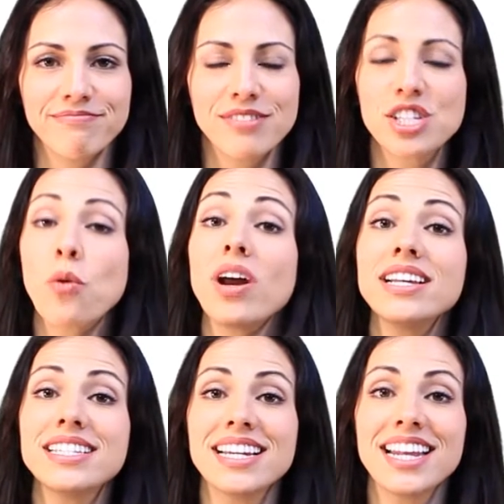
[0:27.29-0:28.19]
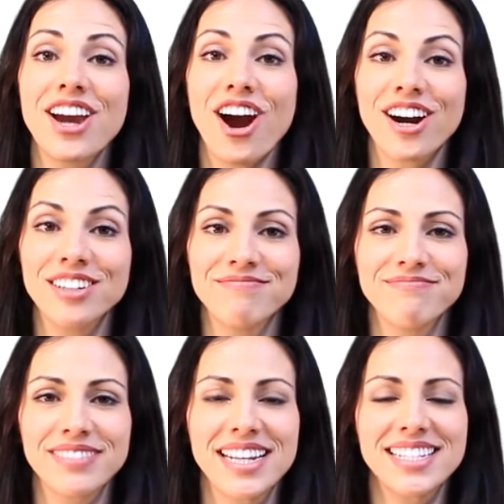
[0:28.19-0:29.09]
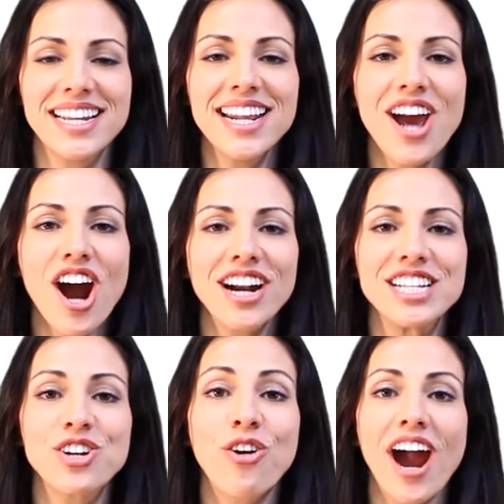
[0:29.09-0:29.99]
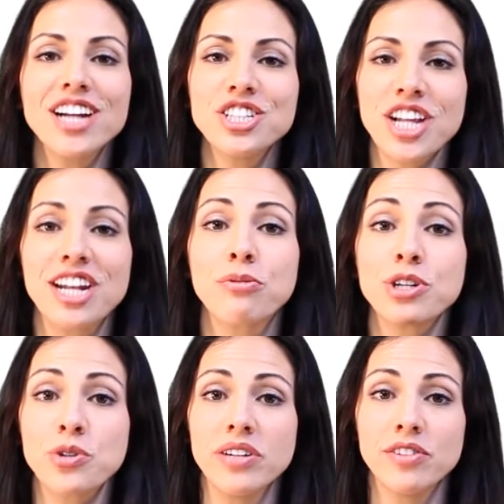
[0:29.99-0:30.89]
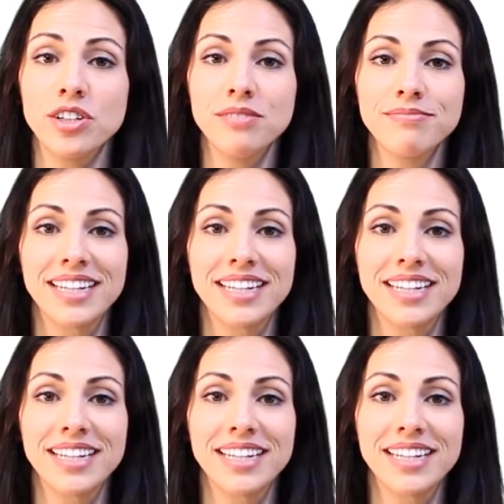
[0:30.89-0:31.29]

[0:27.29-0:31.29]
So what is CDR? CDR is Crash Data Retrieval.